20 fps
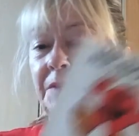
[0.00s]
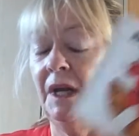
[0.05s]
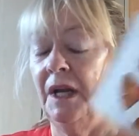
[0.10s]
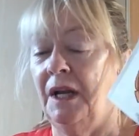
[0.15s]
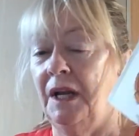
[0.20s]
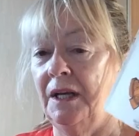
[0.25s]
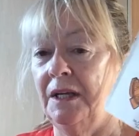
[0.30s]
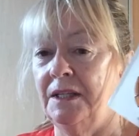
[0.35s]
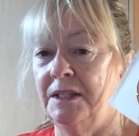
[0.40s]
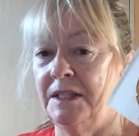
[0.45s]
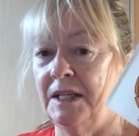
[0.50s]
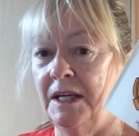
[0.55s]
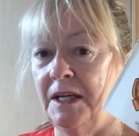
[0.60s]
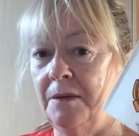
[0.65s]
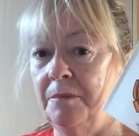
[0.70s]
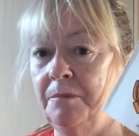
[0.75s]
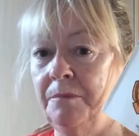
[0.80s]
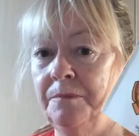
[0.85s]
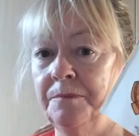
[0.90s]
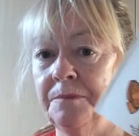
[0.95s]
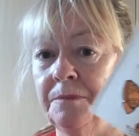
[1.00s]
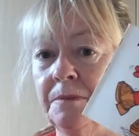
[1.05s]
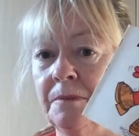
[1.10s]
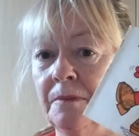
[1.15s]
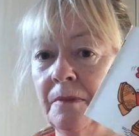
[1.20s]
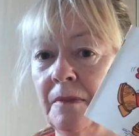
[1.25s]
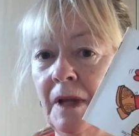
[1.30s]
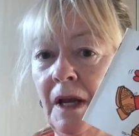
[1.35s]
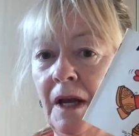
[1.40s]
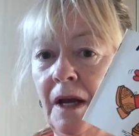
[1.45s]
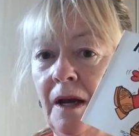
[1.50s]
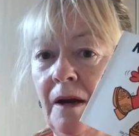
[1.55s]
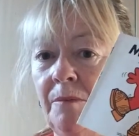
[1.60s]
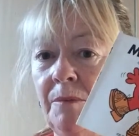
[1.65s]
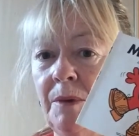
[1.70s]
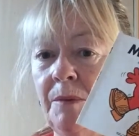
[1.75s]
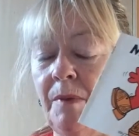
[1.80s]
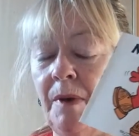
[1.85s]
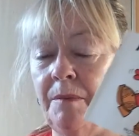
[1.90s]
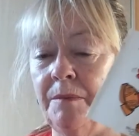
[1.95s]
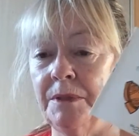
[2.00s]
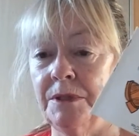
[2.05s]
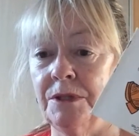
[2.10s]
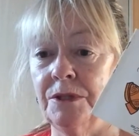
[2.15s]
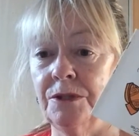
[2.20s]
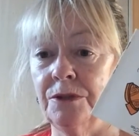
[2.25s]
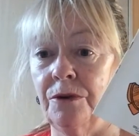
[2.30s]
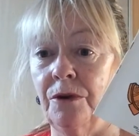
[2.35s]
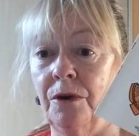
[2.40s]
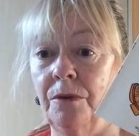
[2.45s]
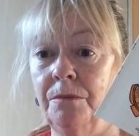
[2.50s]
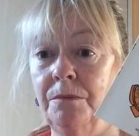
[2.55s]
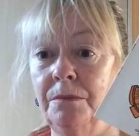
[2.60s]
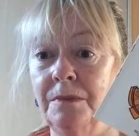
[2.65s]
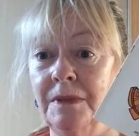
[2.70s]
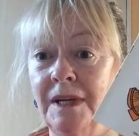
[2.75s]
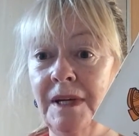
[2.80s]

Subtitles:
I liked him. And we met Mrs. Crumb.